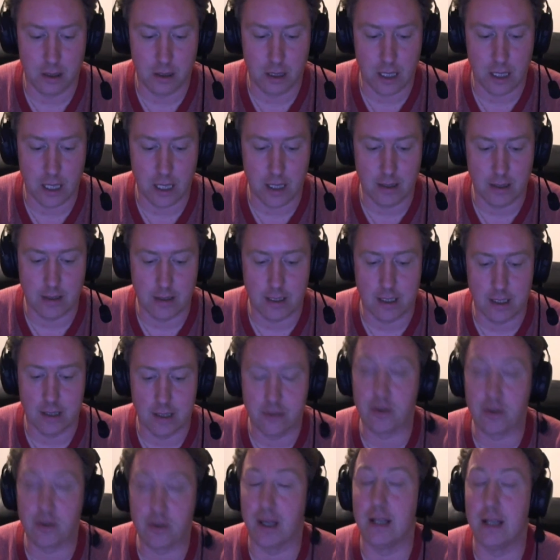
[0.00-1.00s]
and uh,
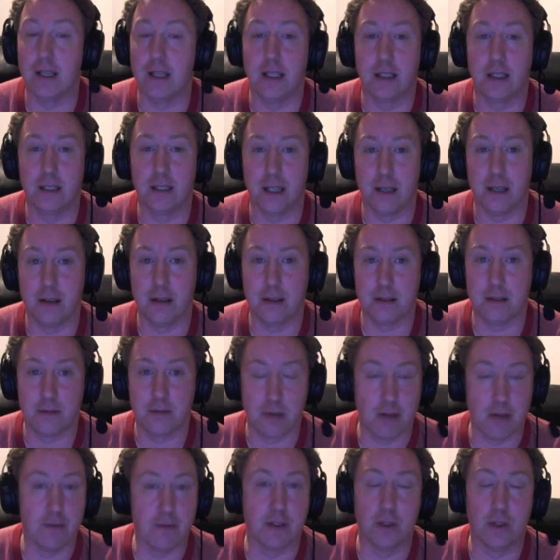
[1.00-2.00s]
trying to get
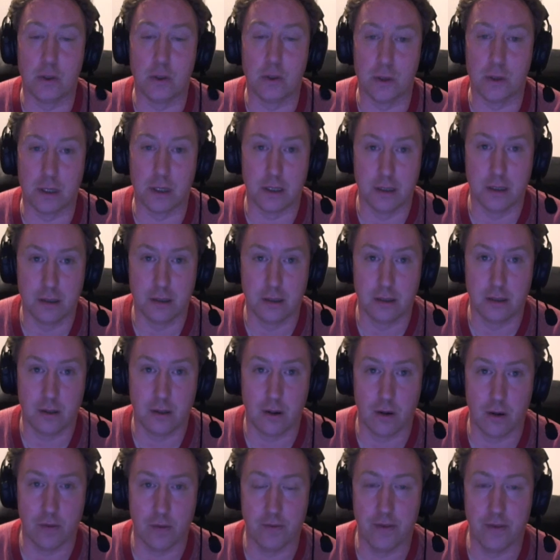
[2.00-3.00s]
Trevor Noah
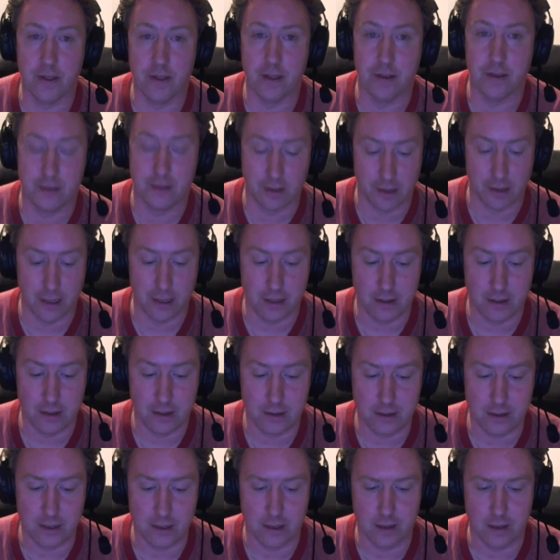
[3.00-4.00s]
off the the late,
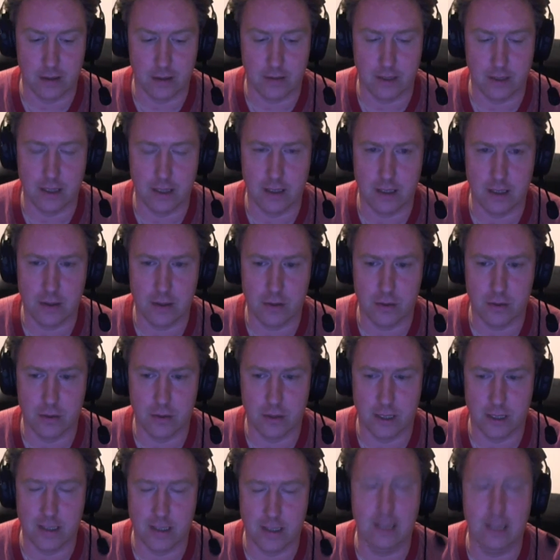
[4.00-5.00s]
the late Late Show,
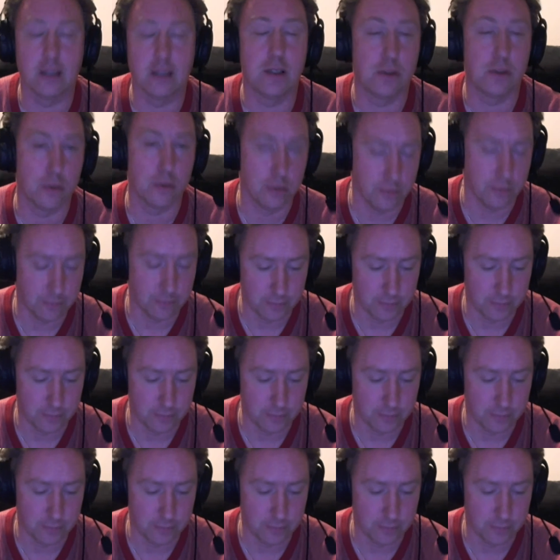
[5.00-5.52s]
the Daily Show.